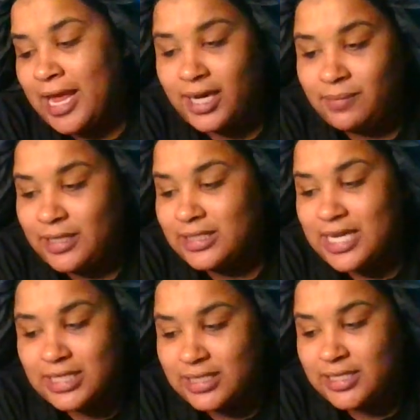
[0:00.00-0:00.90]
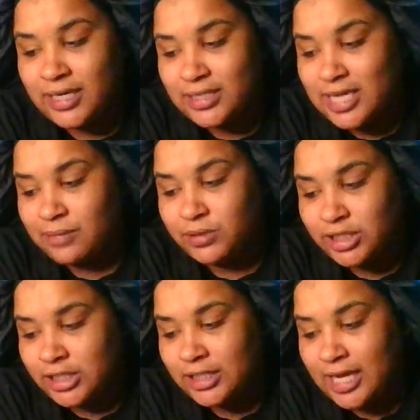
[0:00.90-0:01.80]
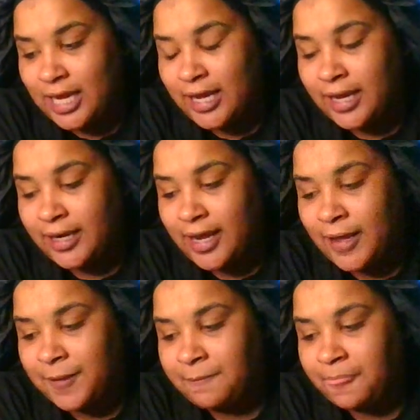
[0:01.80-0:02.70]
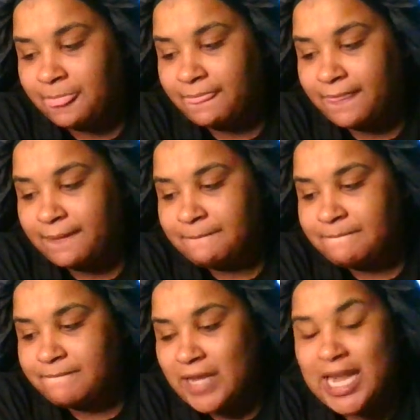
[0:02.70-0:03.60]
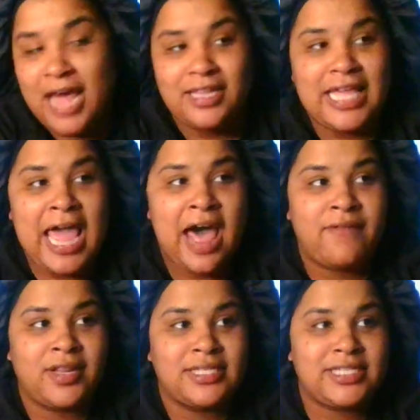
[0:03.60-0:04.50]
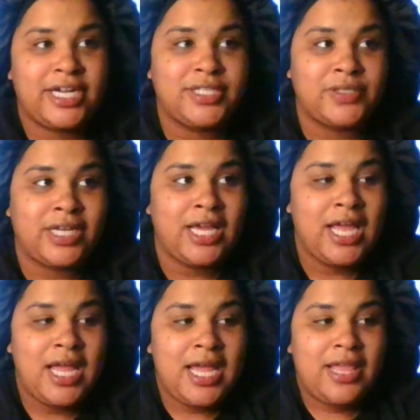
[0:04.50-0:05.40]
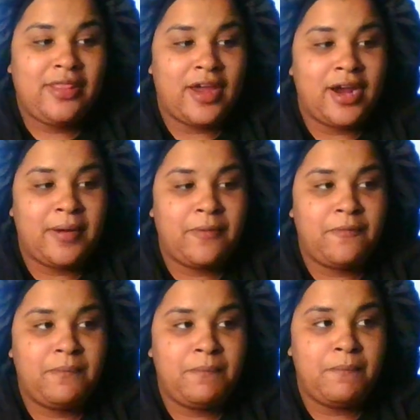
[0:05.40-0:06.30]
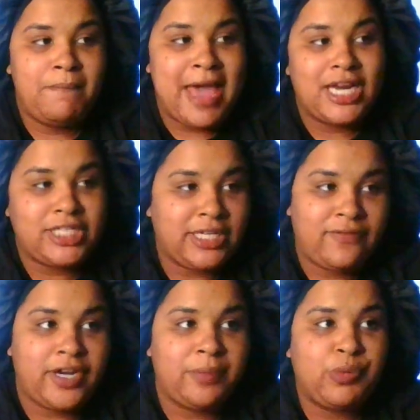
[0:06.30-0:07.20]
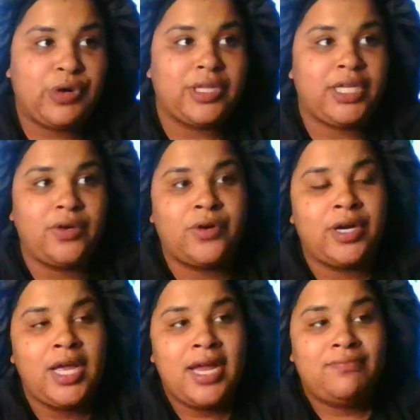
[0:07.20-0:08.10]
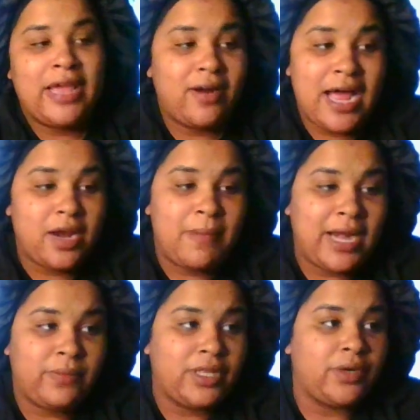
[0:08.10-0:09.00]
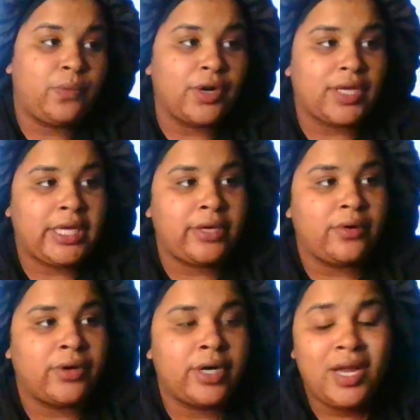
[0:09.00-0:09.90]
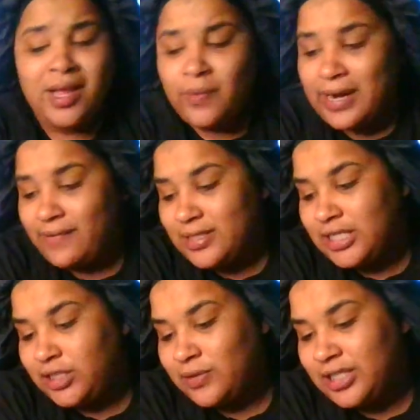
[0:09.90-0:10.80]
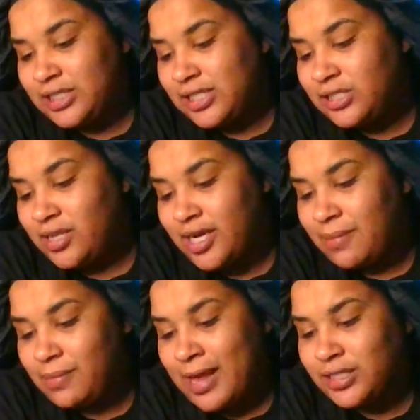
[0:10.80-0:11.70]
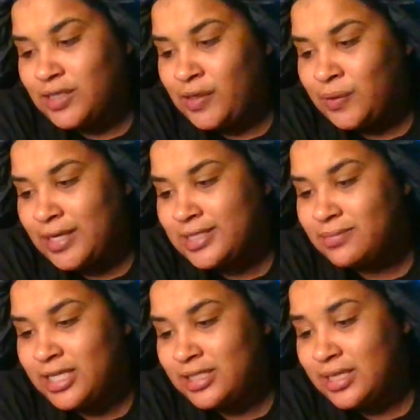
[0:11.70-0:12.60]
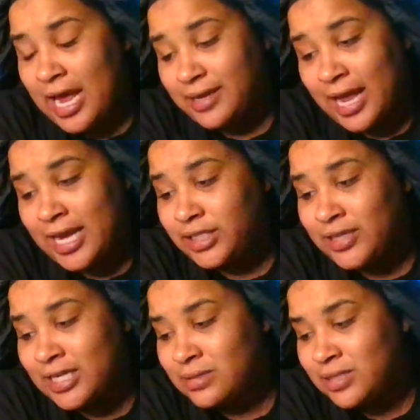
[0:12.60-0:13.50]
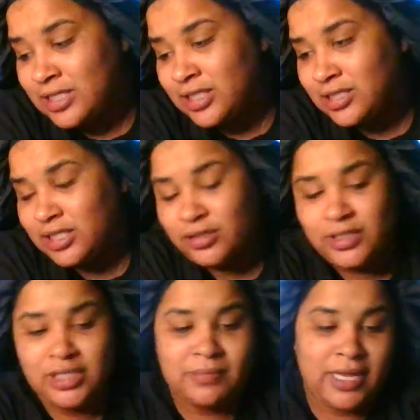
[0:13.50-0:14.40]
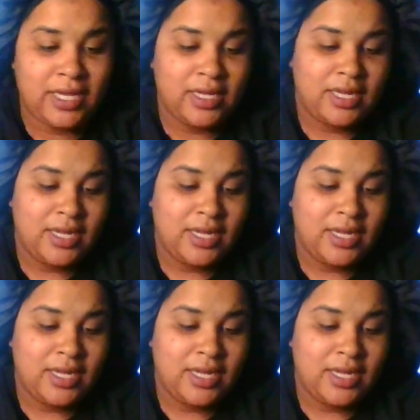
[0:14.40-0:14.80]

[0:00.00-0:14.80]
by any means necessary type shit. And now that they have all this territory, they're managing it very poorly, or they don't got nobody willing to work it, or whatever the situation is. So they're coming back to you, and I guess you got some decisions that you need to make.